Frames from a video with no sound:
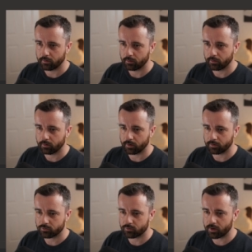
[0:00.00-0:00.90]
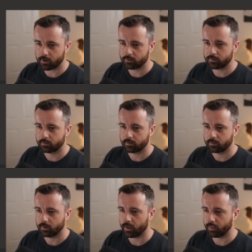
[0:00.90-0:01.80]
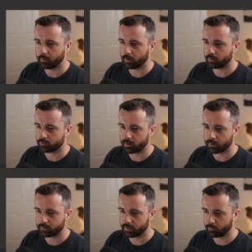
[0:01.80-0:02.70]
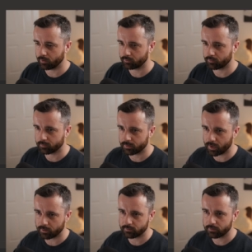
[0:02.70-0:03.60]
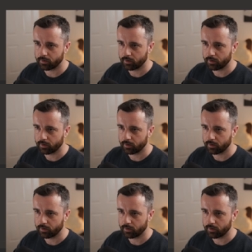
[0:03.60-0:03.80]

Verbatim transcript: uh, extract, ah, there we go, extract keywords from text.